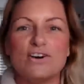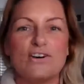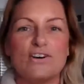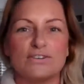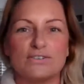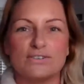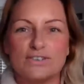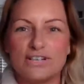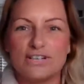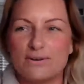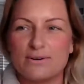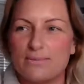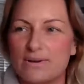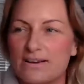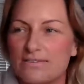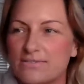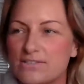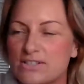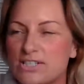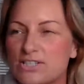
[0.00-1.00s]
Not, you know,
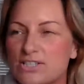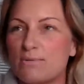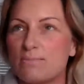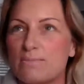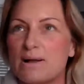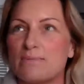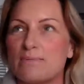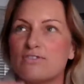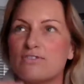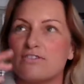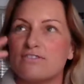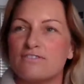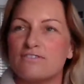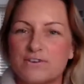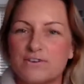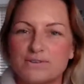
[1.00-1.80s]
we haven't stockpiled, but we've got